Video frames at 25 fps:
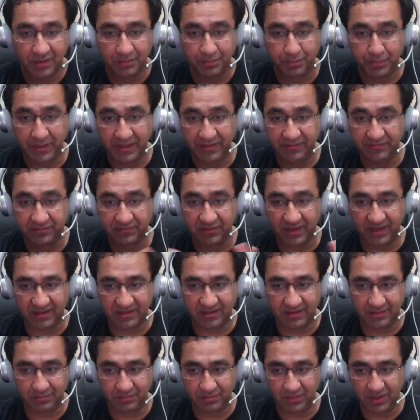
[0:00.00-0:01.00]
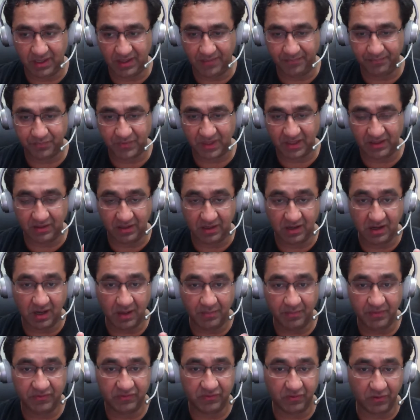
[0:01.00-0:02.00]
please write them in the
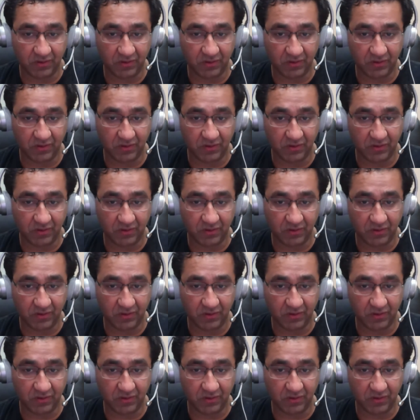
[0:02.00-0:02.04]
comments.